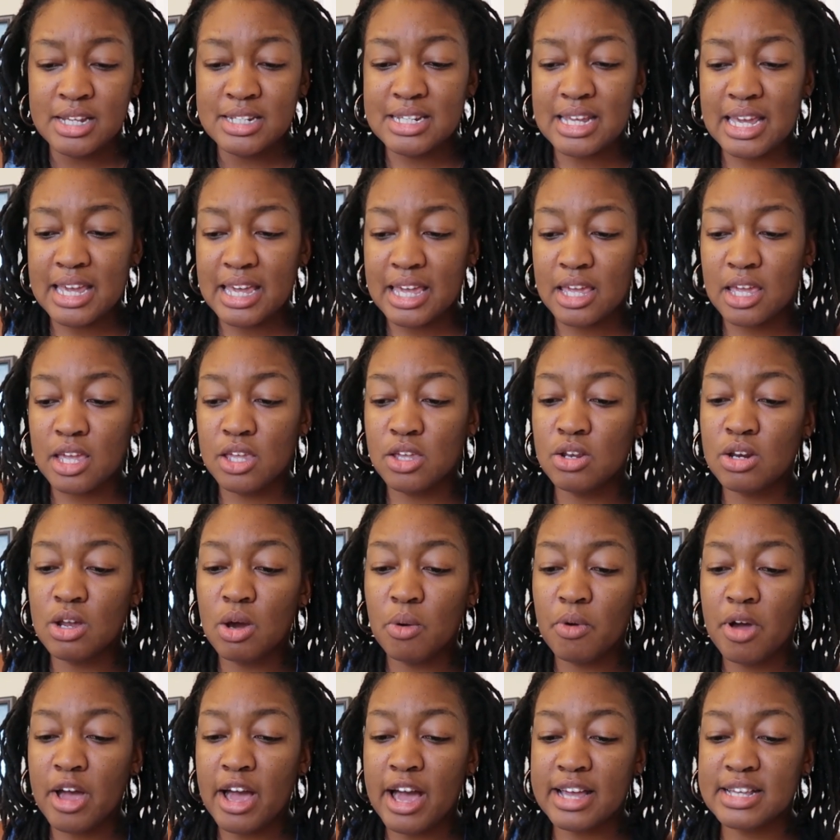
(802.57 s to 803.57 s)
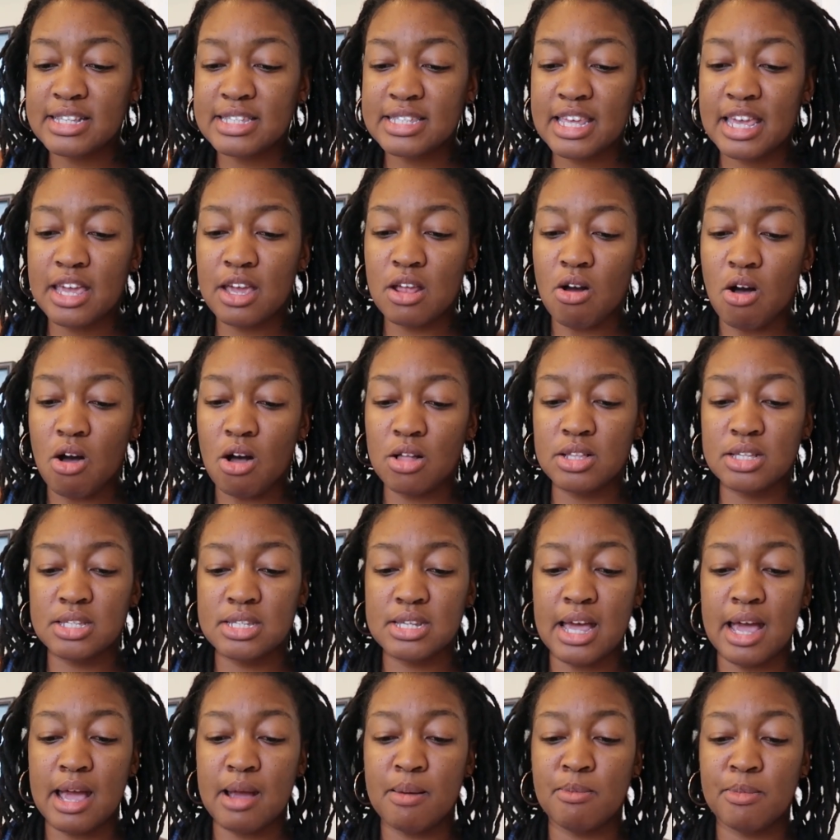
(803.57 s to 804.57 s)
Dang, you know what? I say it all the
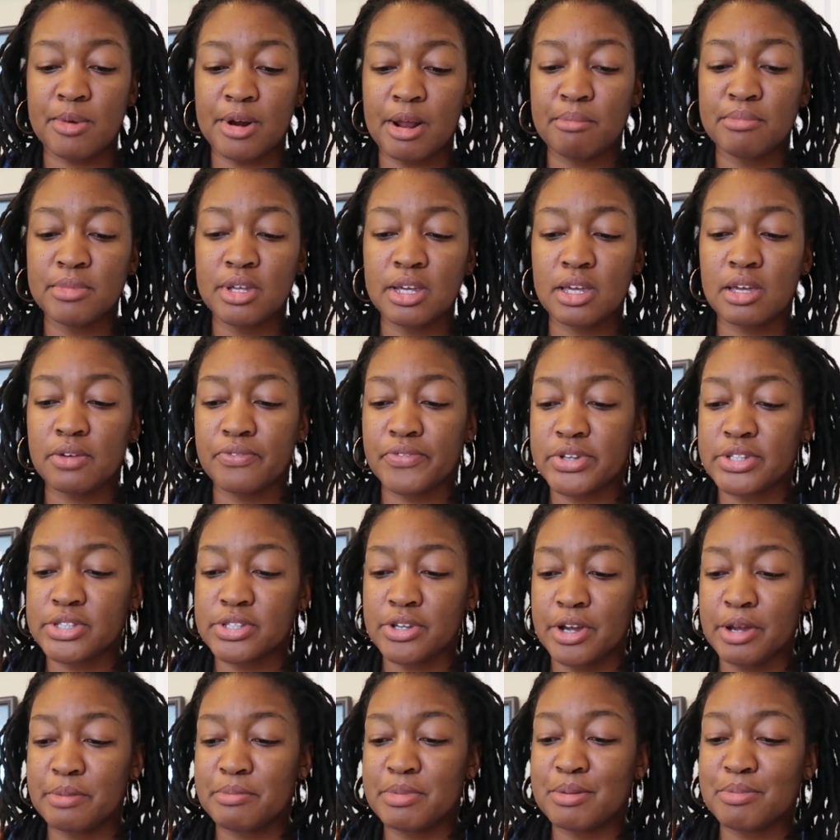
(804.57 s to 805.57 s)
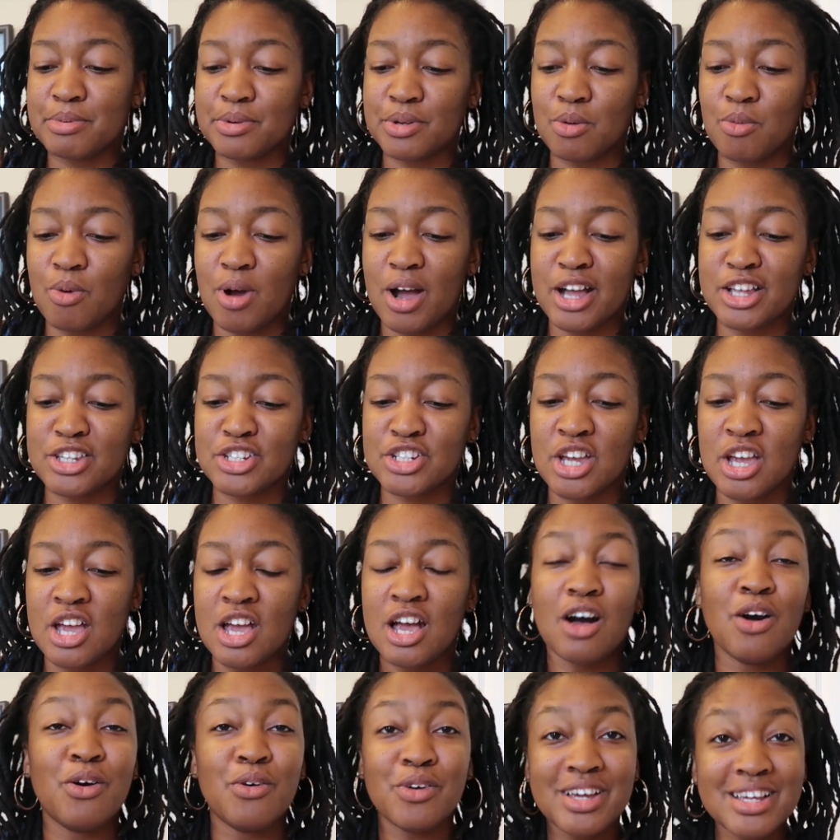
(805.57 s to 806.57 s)
time when I'm looking for certain people to watch.
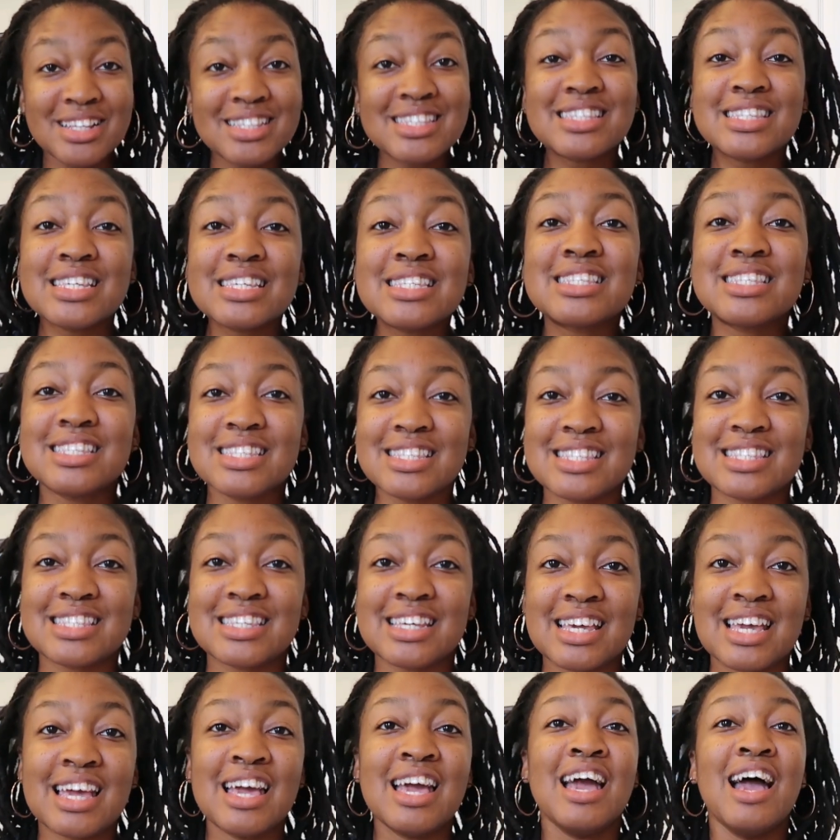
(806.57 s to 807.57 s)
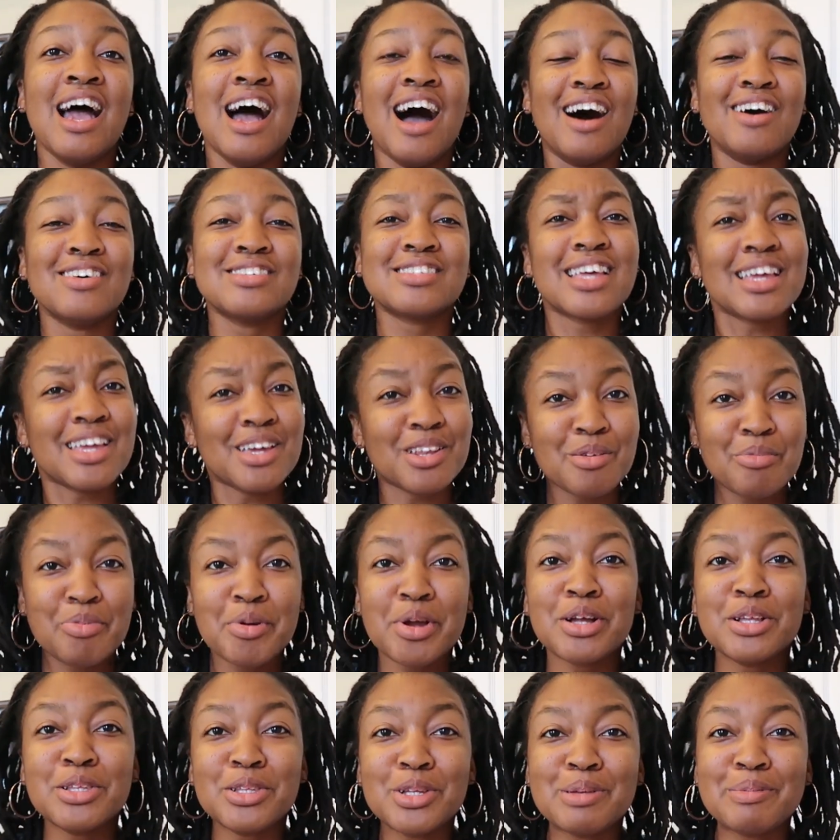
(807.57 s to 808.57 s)
Oh, consistency. I was like, it'll
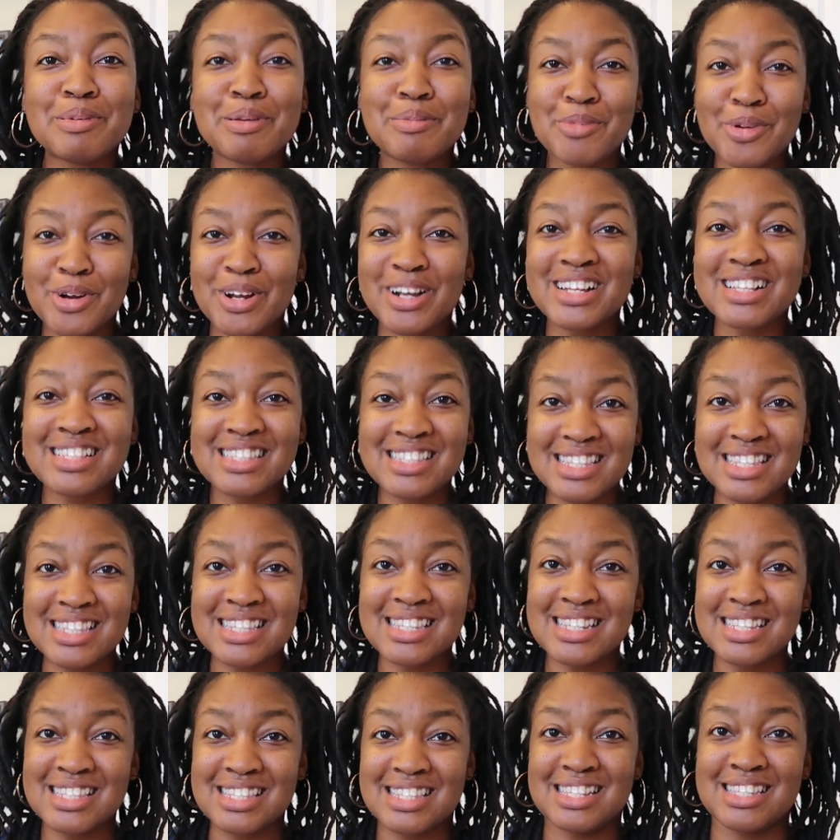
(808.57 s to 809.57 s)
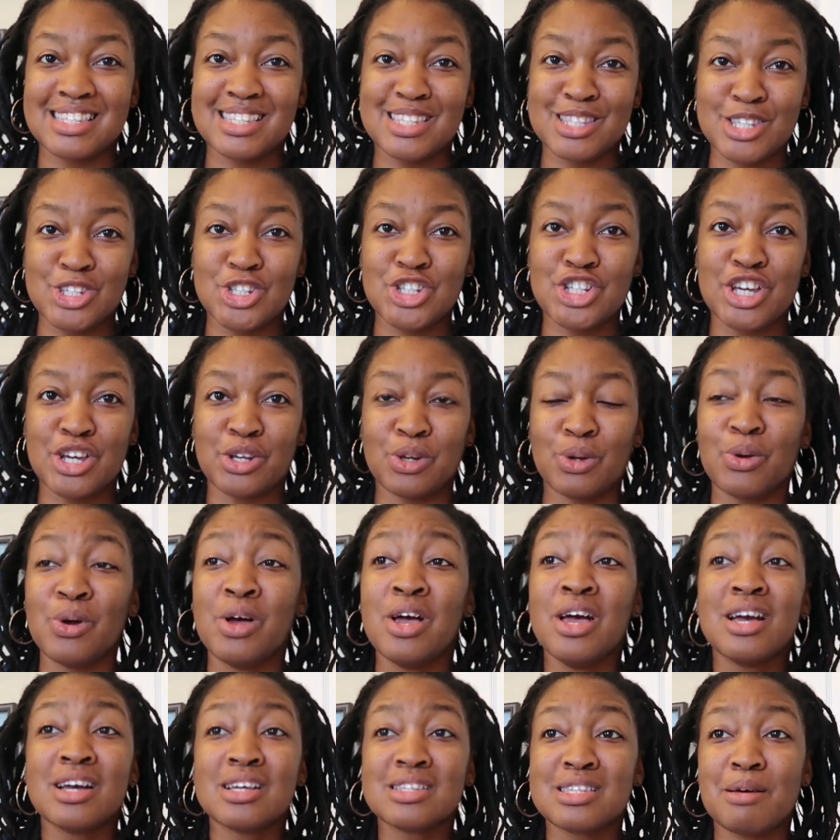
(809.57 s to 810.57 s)
bring a little bit more consistency to the channel.
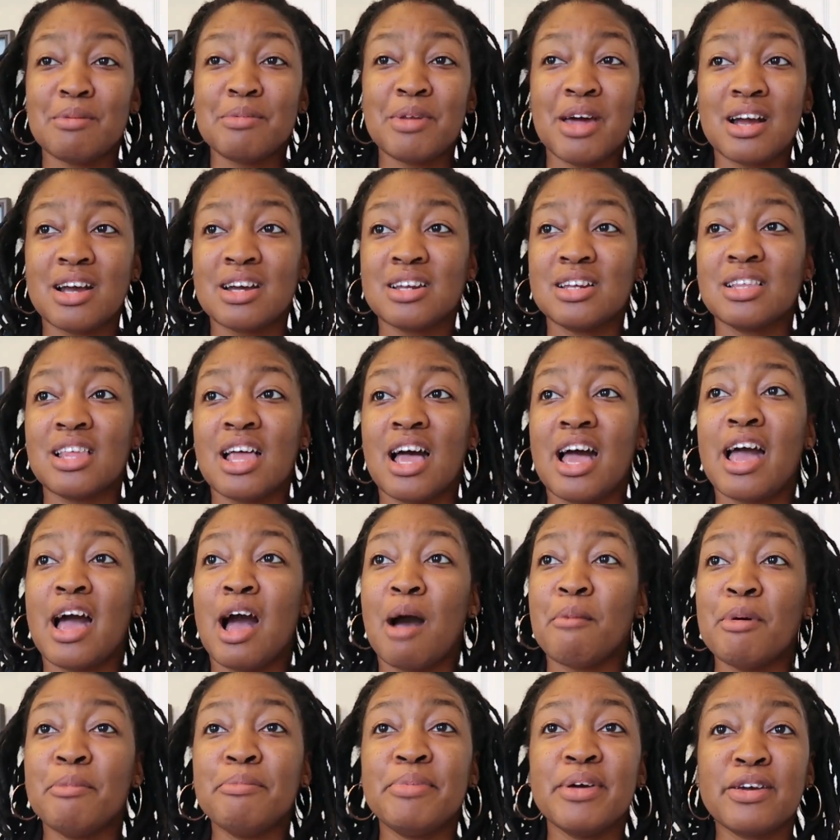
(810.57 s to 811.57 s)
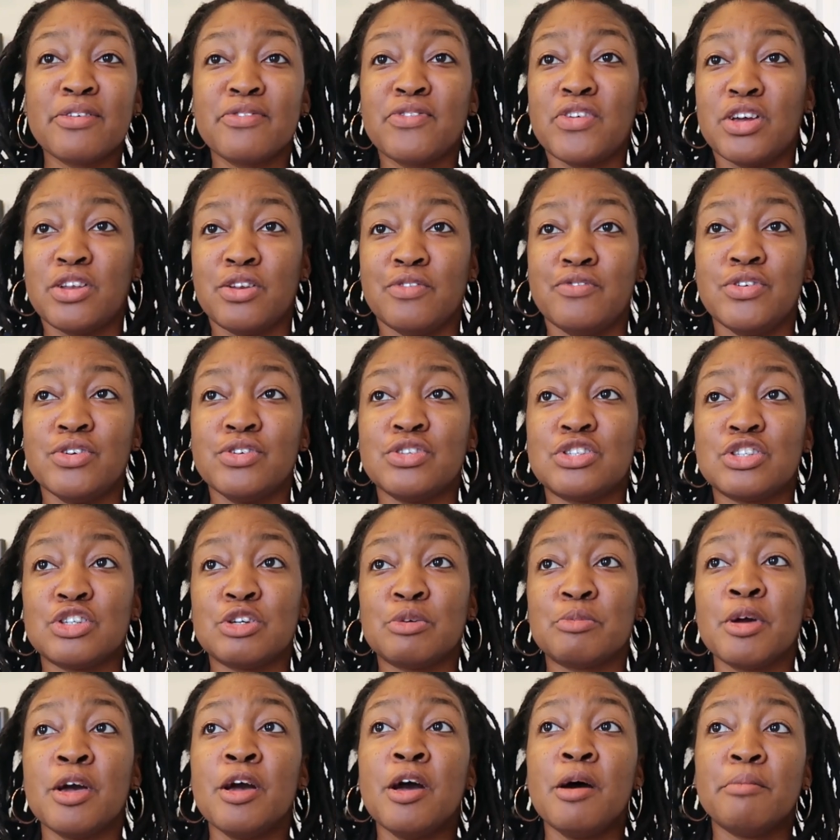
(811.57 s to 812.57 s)
Because I'm not going to lie, I'm a big fan of
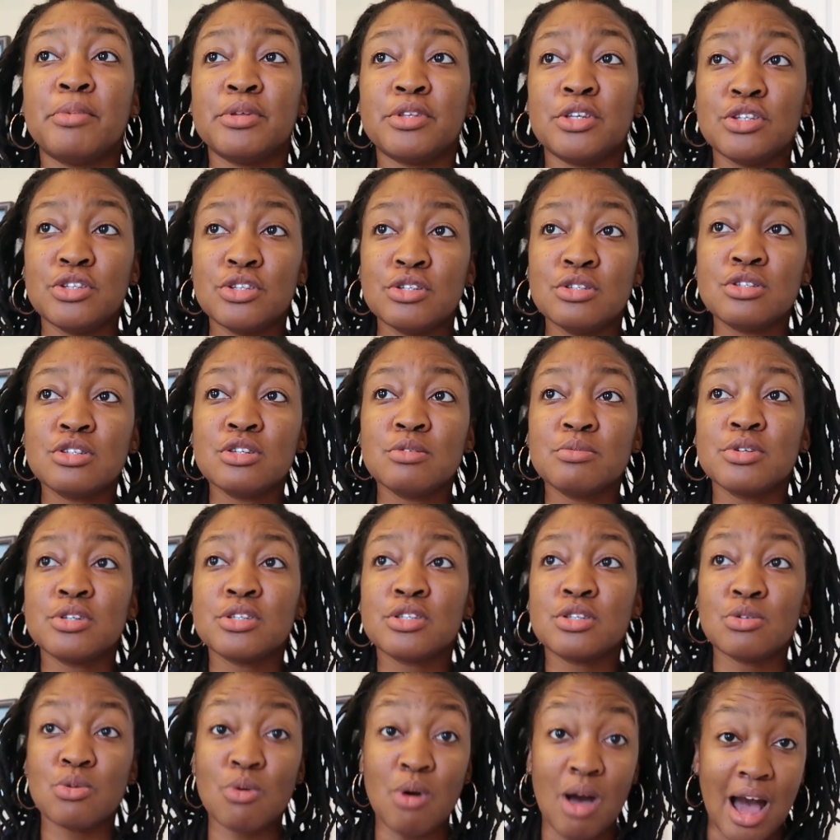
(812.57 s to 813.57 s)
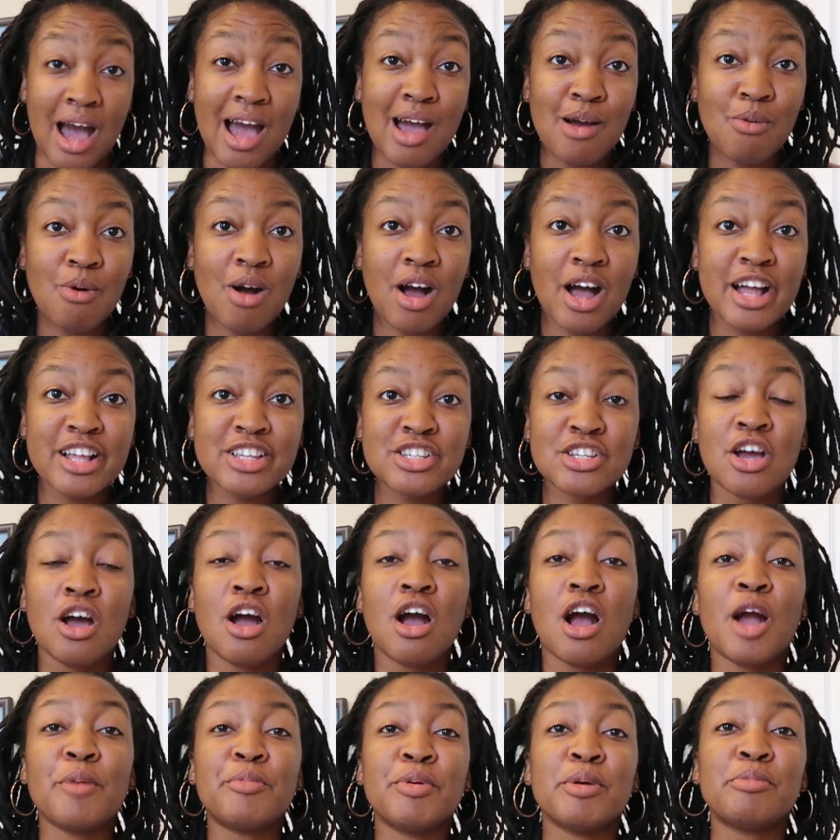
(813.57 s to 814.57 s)
YouTube. But the YouTubers who I watch
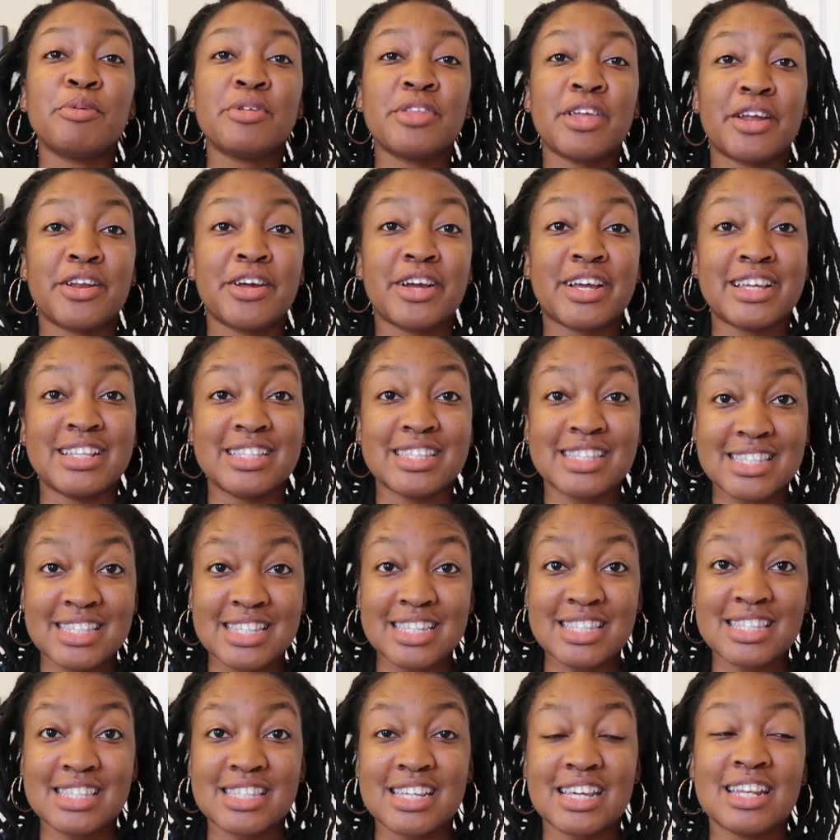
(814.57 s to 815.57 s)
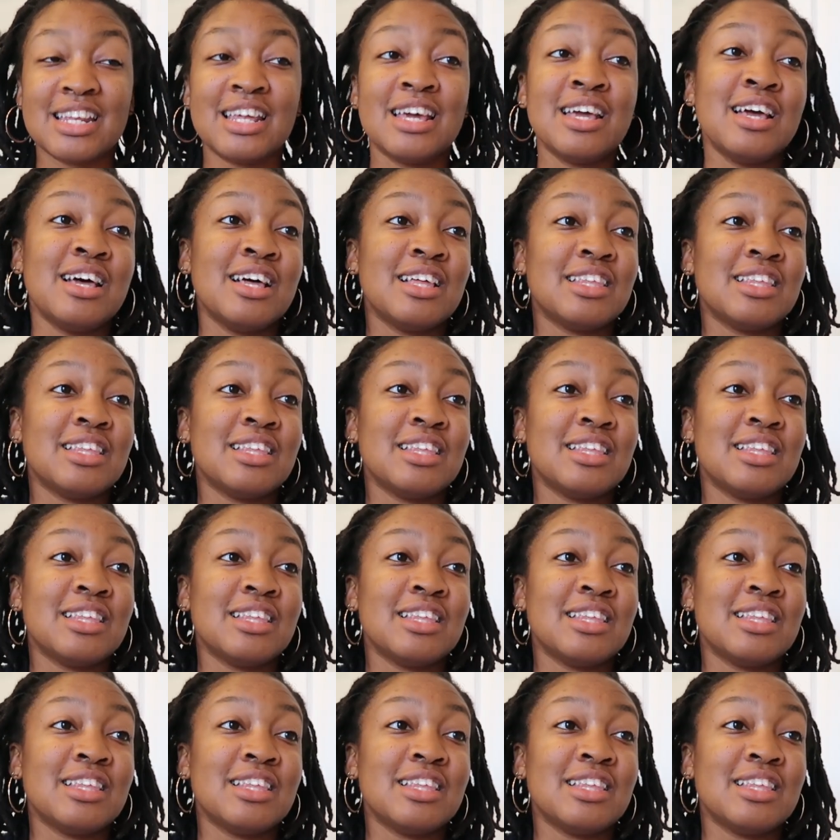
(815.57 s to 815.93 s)
are people that are consistent.